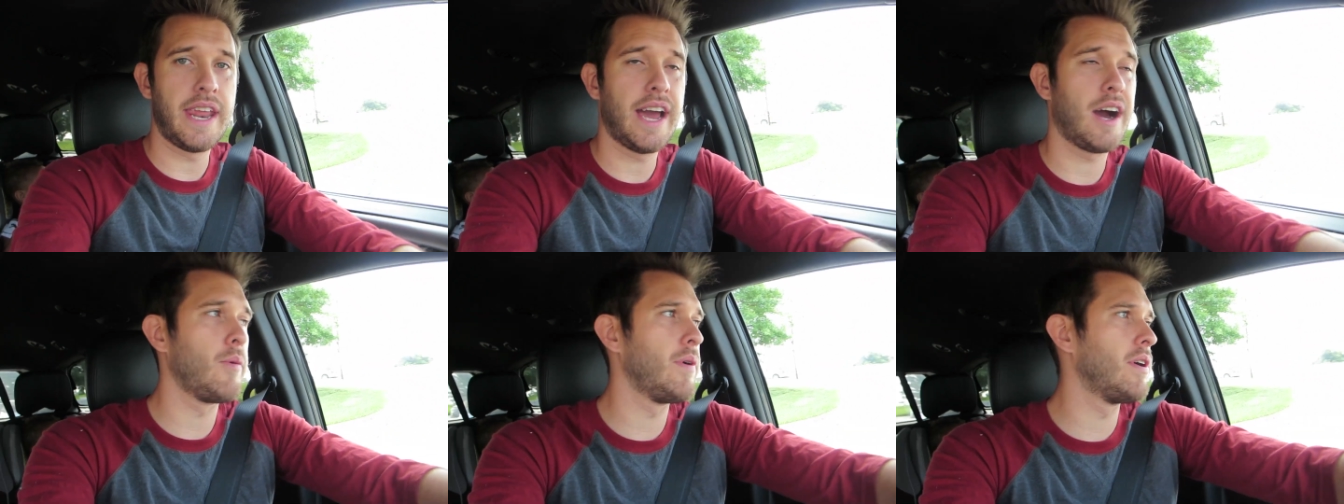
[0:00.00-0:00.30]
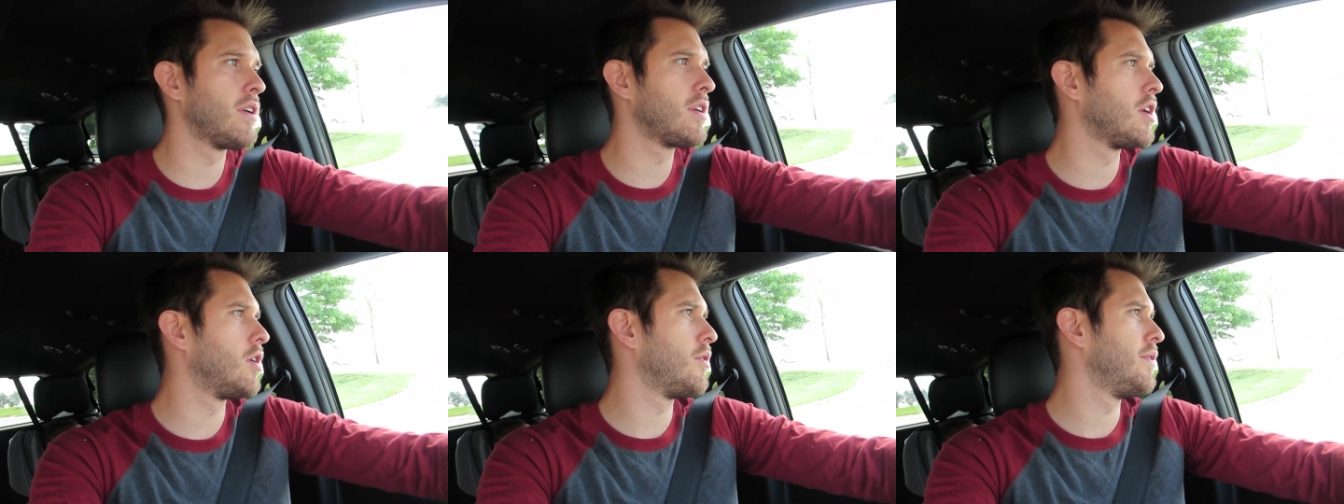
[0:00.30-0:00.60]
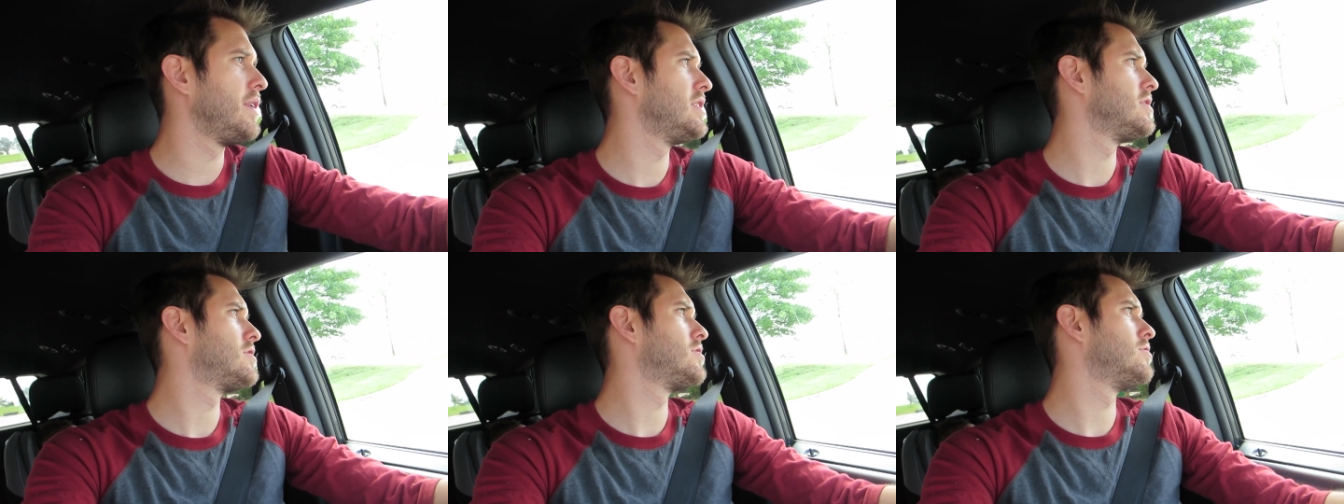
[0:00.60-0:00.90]
Now we are
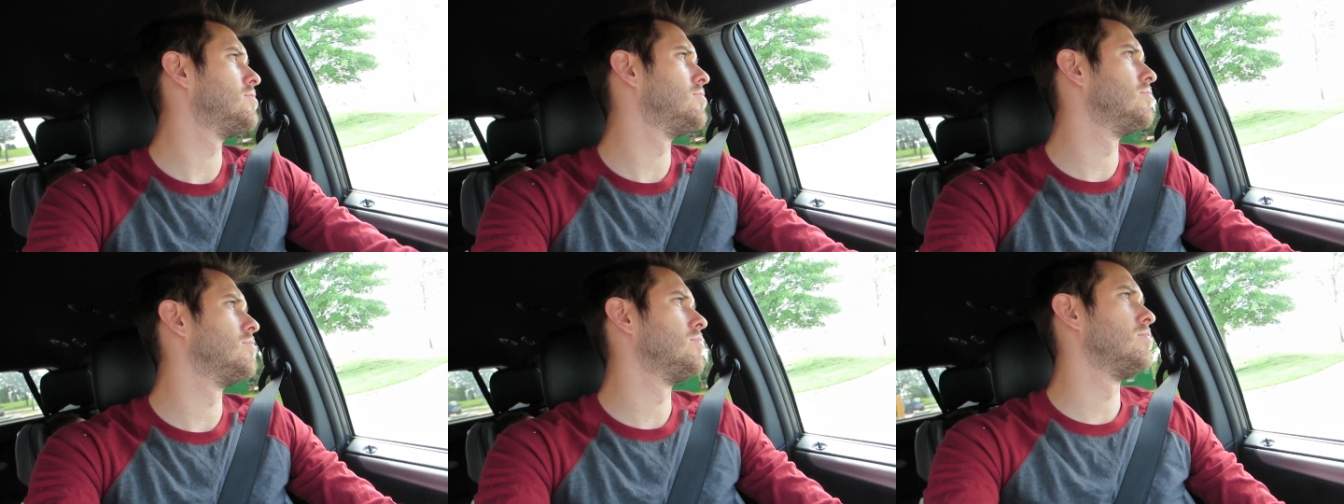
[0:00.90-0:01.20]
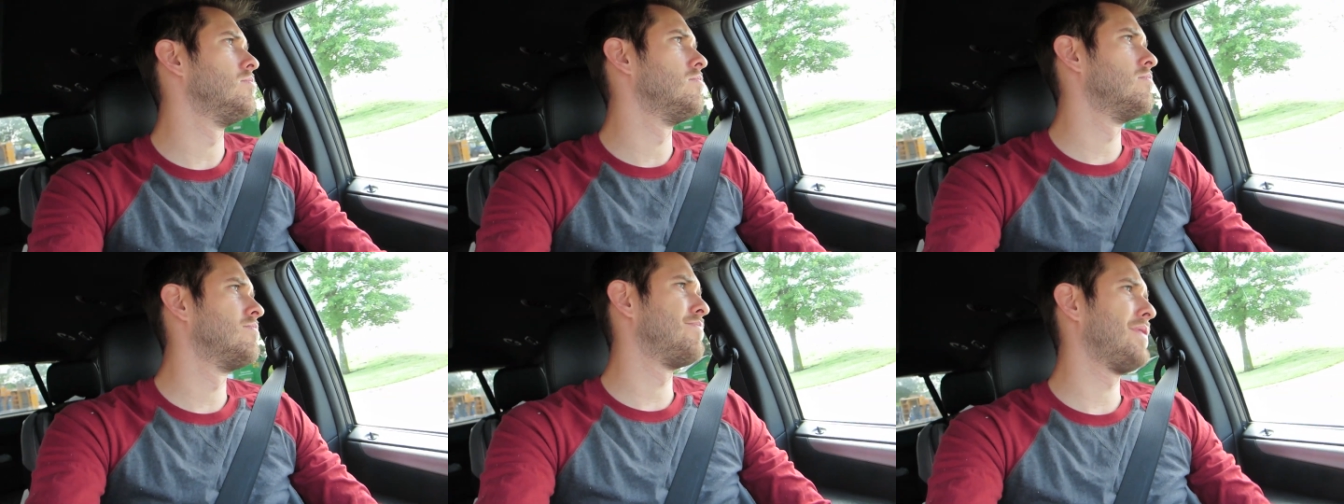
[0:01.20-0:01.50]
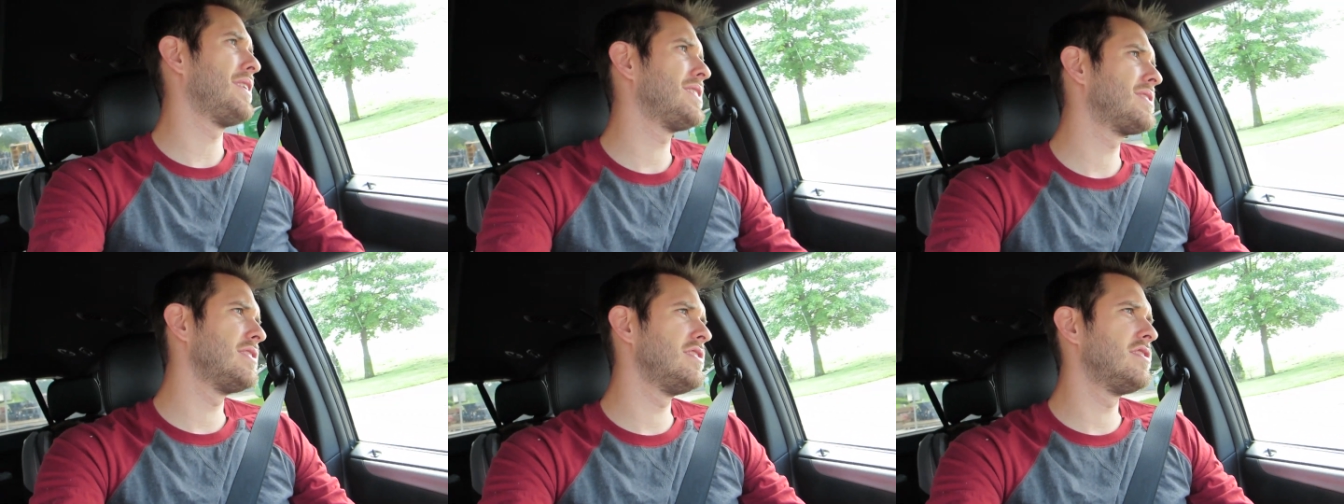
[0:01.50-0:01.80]
going to
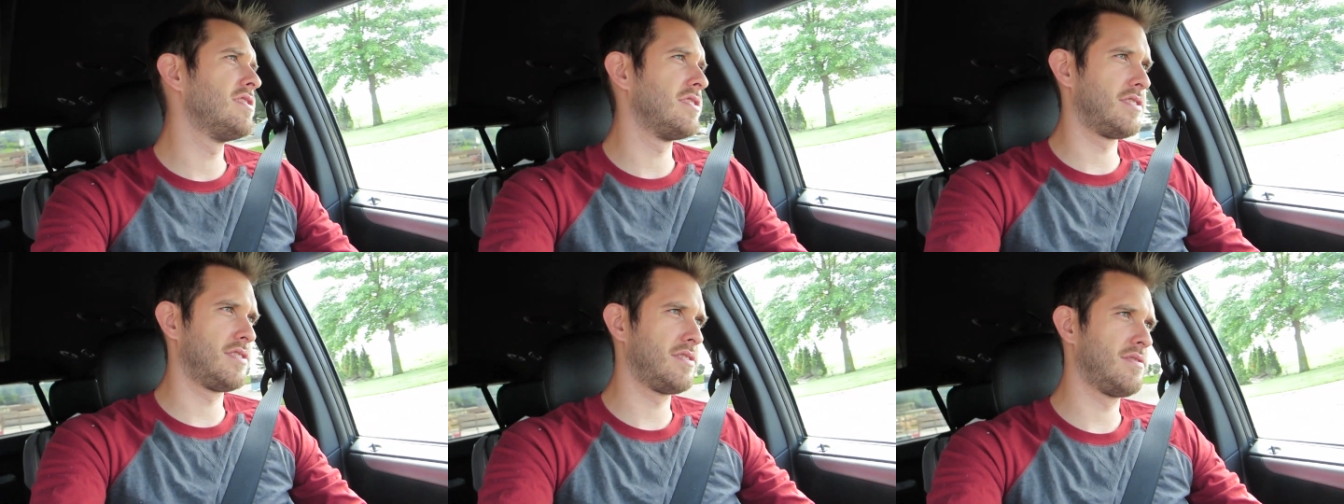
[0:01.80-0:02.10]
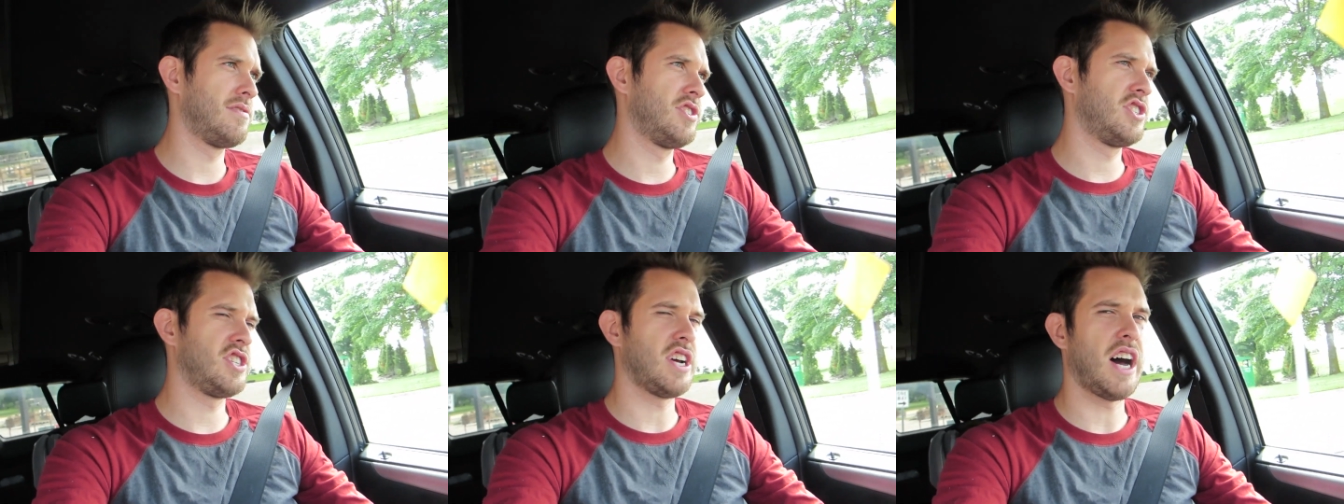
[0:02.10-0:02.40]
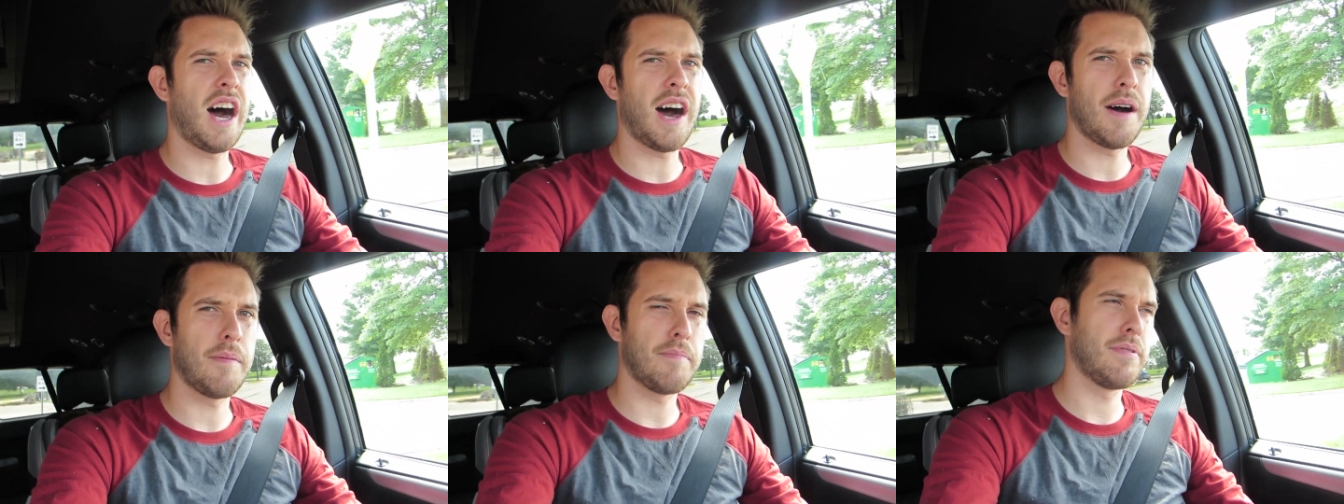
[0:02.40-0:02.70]
basically just
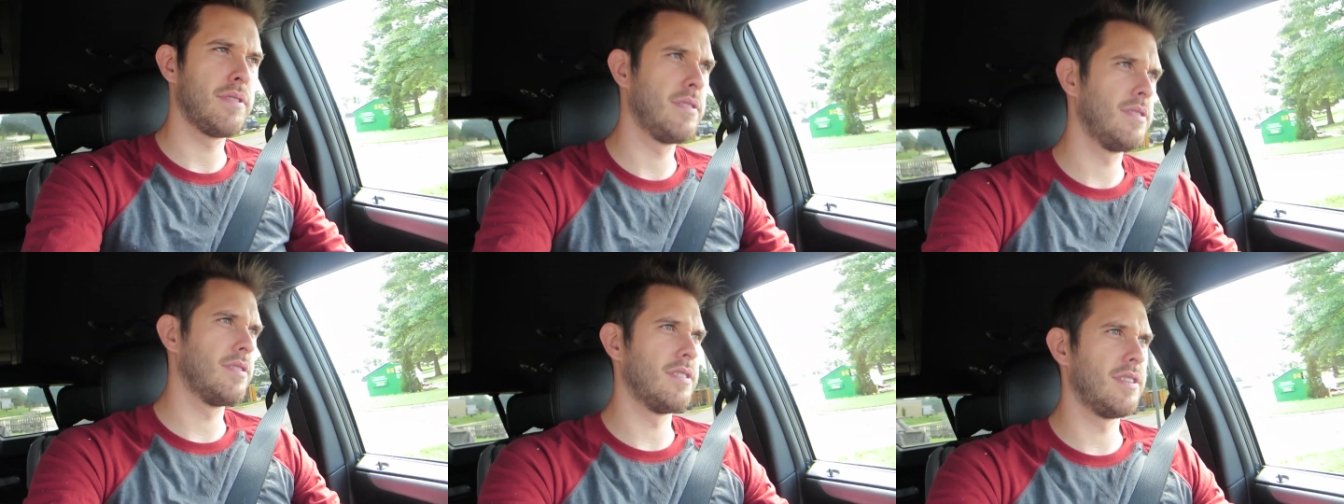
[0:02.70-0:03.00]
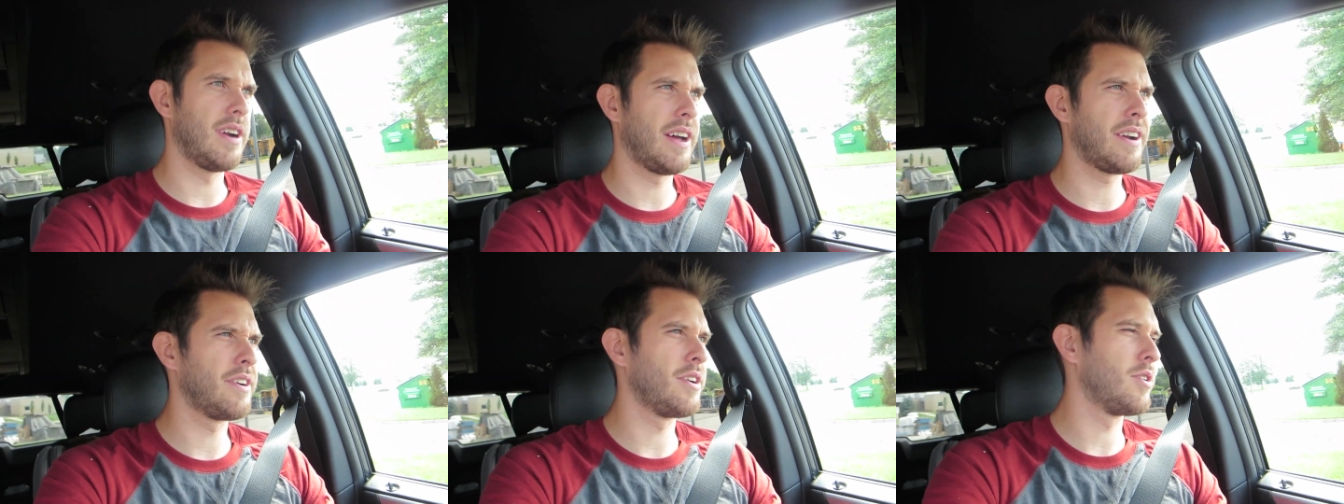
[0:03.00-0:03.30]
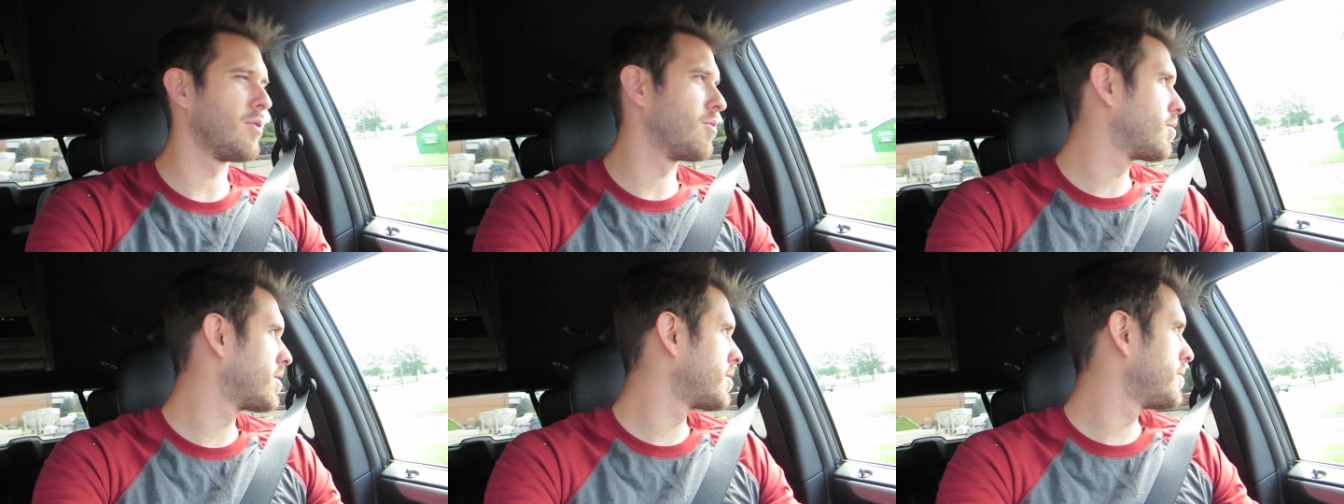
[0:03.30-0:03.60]
shop, or I don't
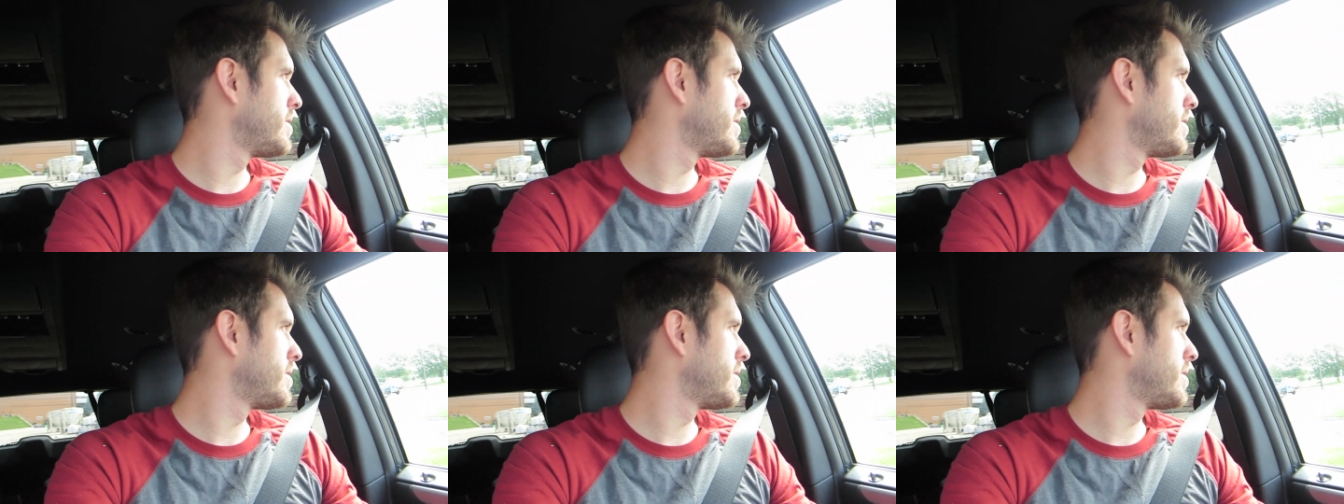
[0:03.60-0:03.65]
know, what